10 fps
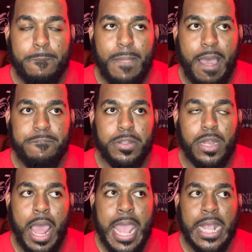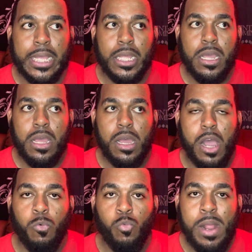I feel like
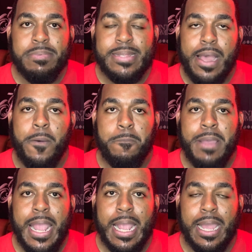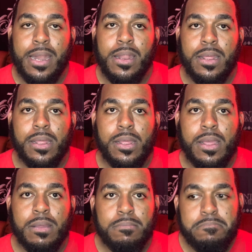a reptile ban
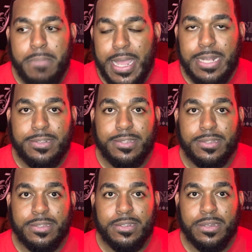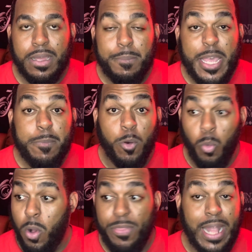makes people
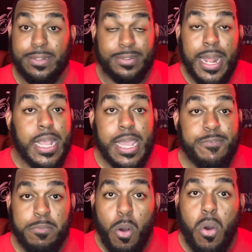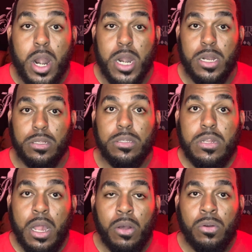want that snake even more, you
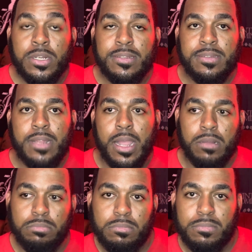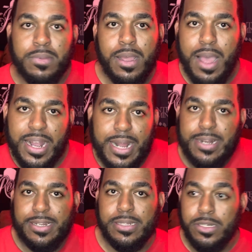know, because it's like, I got
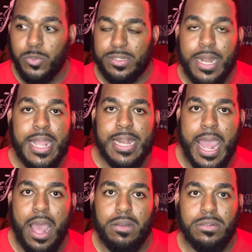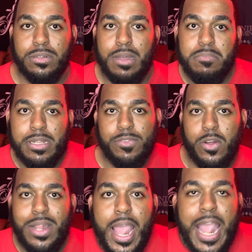an illegal snake now. I'm living
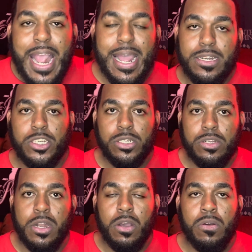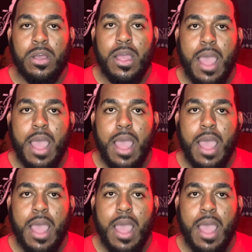on the edge, you know.